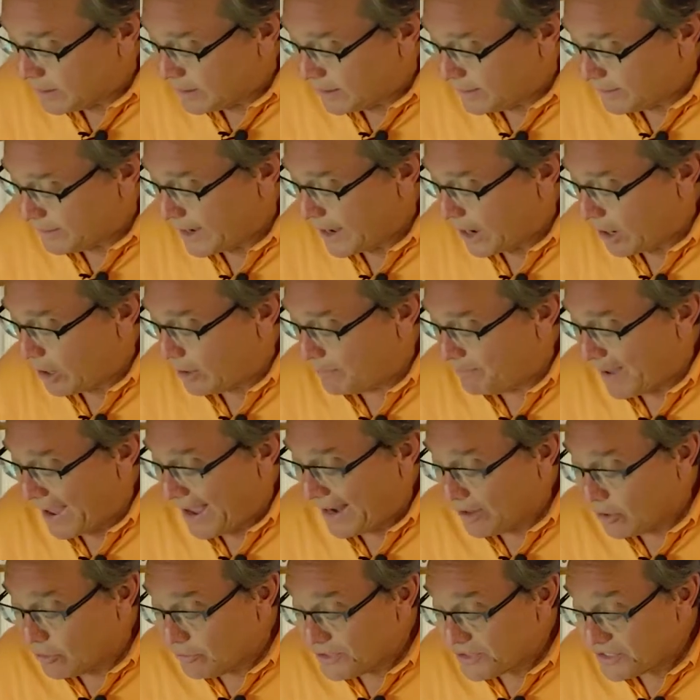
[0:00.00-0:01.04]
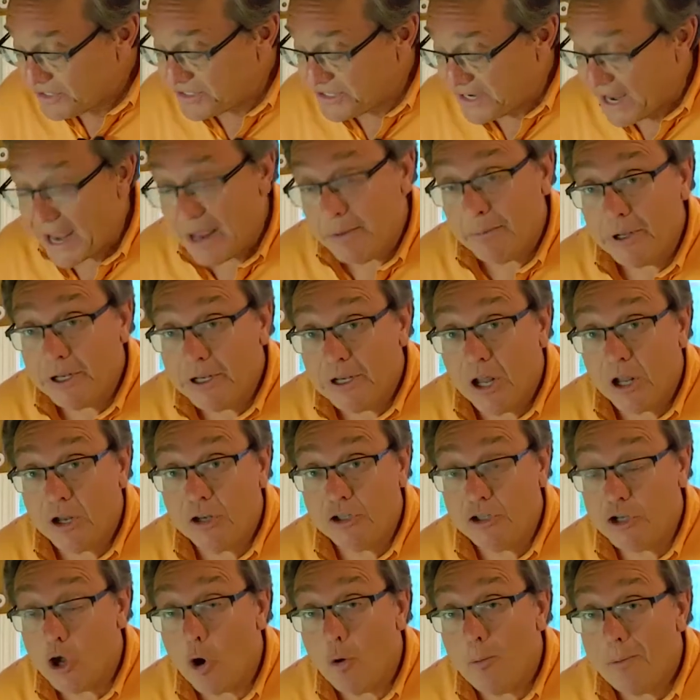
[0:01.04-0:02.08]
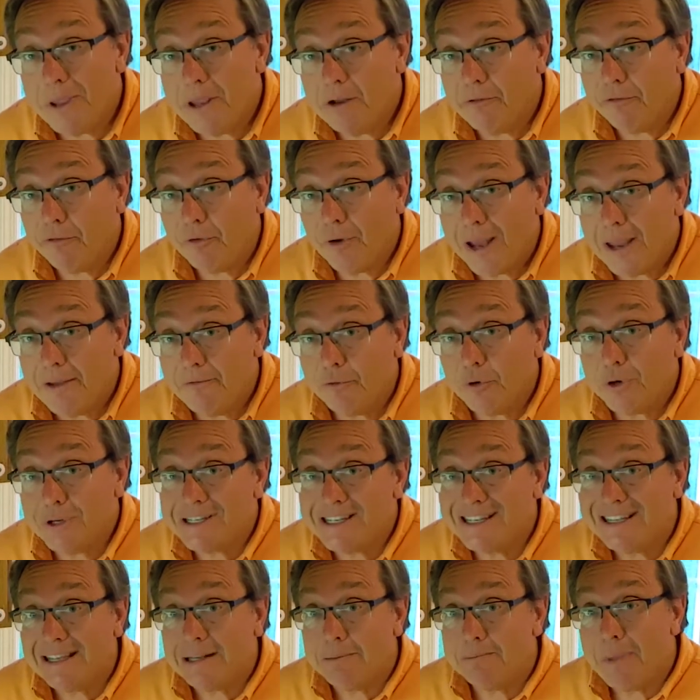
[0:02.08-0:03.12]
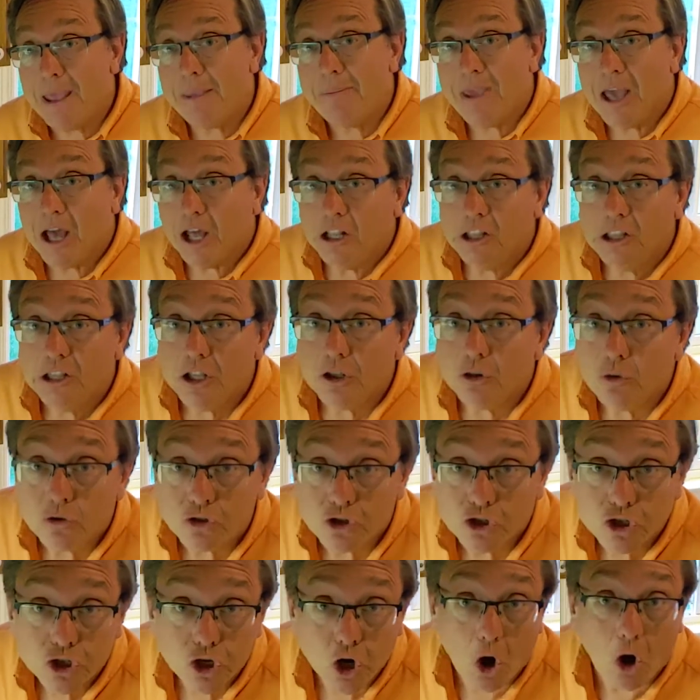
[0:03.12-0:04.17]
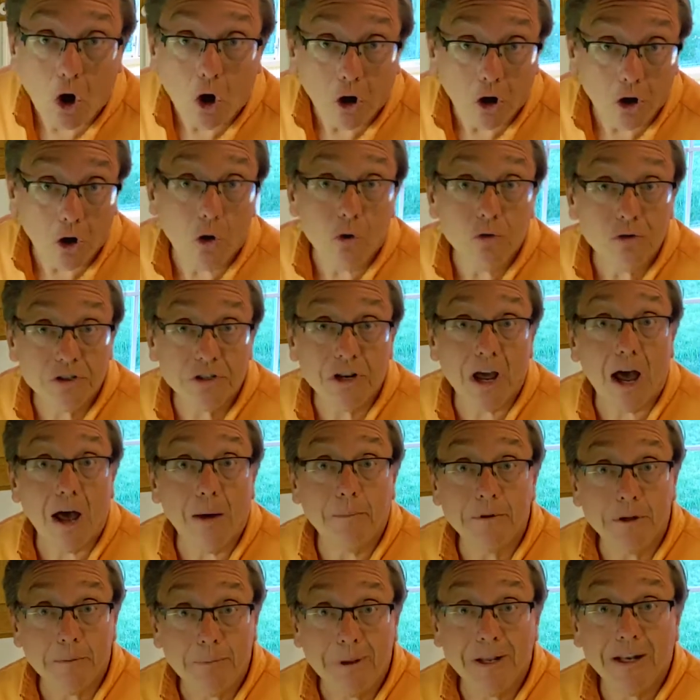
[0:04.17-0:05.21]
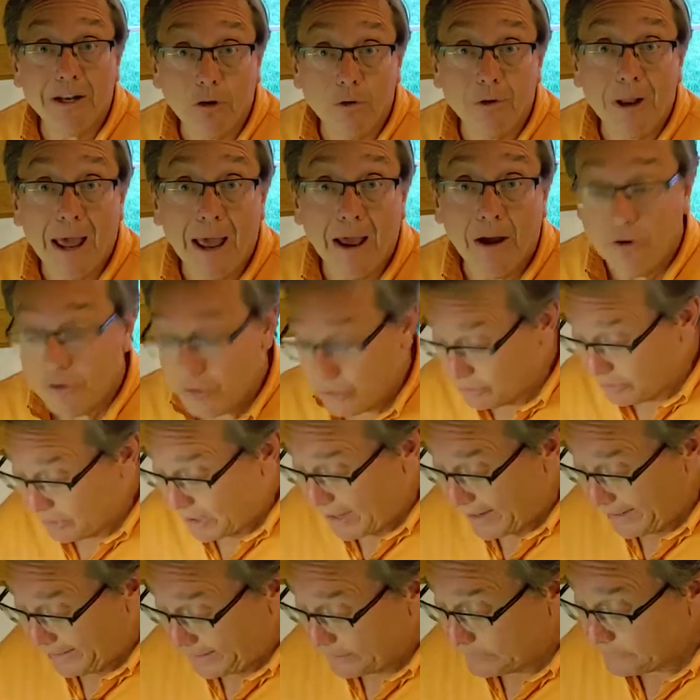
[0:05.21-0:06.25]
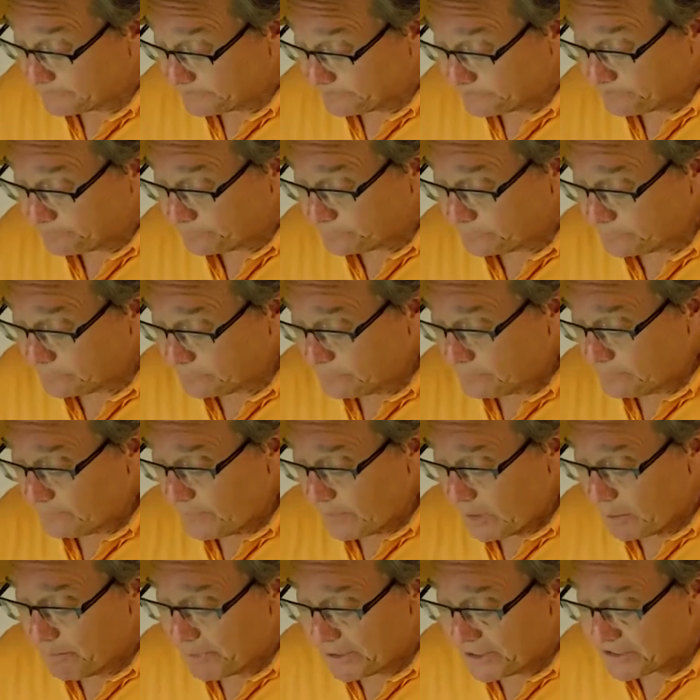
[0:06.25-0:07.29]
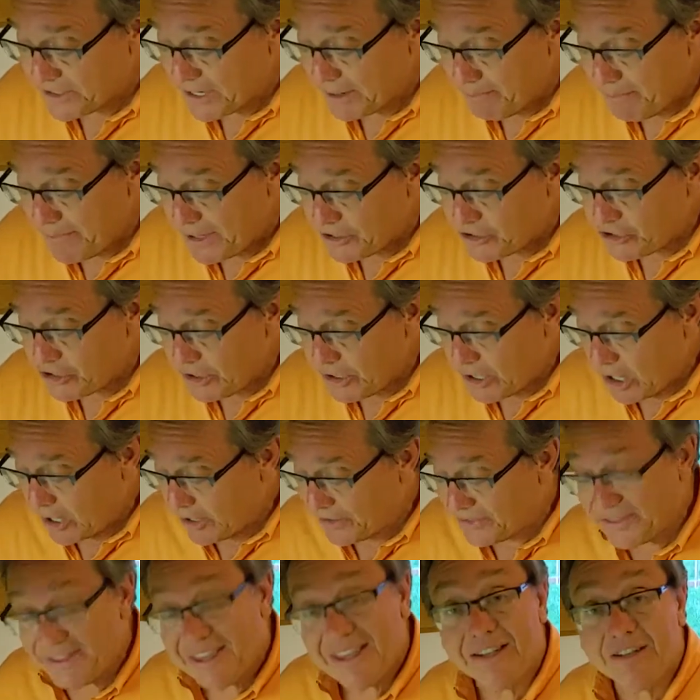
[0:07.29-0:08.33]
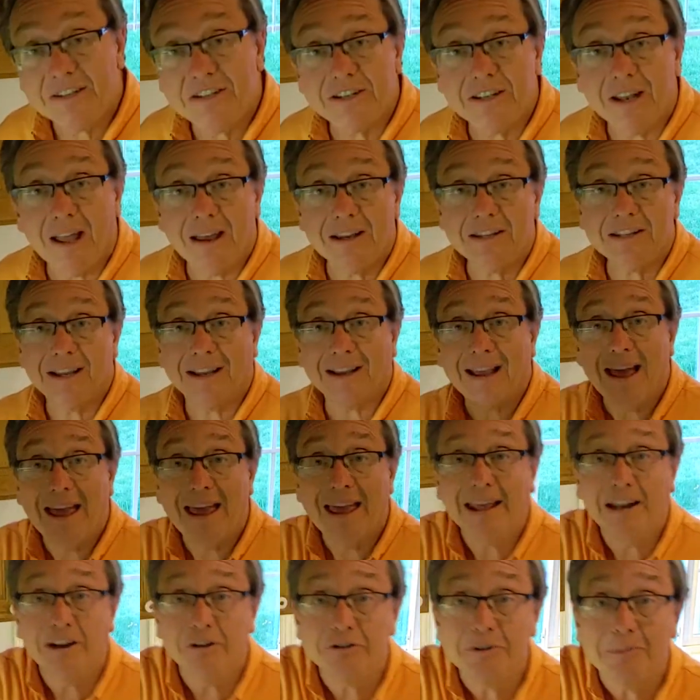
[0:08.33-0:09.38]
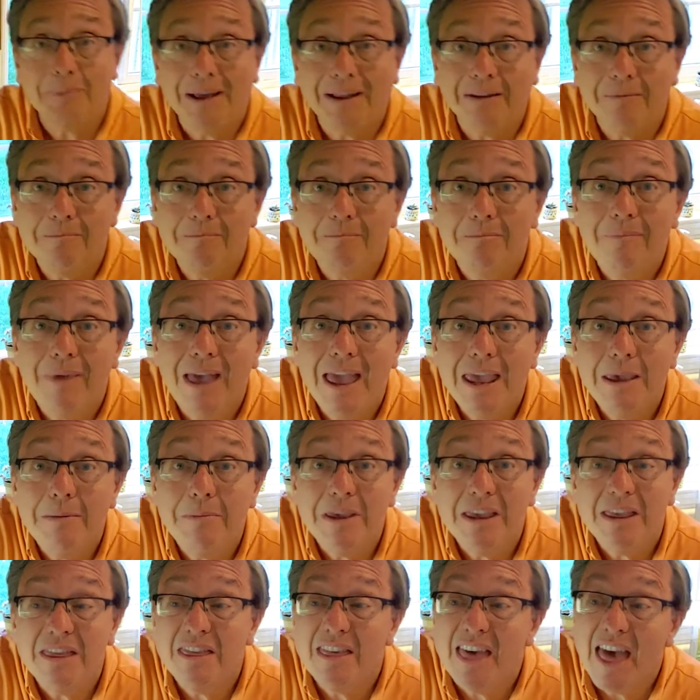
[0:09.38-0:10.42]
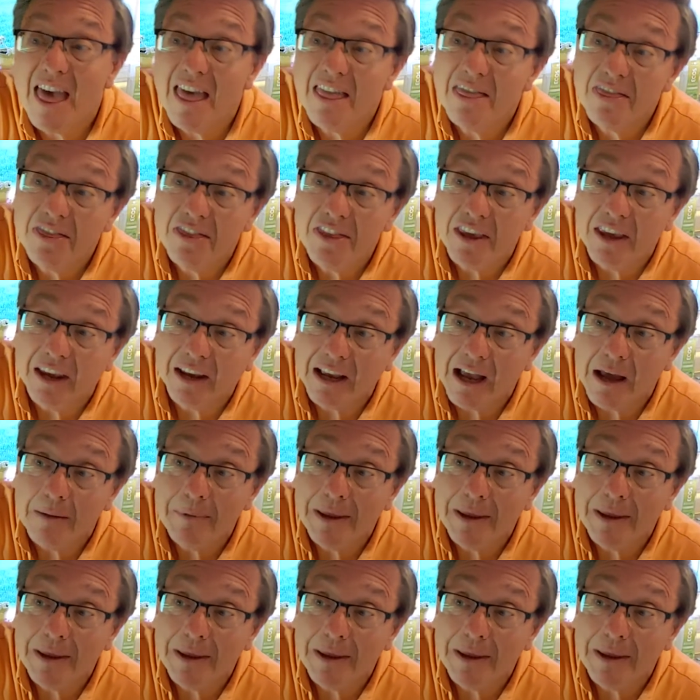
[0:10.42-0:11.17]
Now, back on the salmon, don't be afraid for it to get maybe a little char on top, depending on how you like it. But as I mentioned, a thin slice like I had, it was about maybe that thick.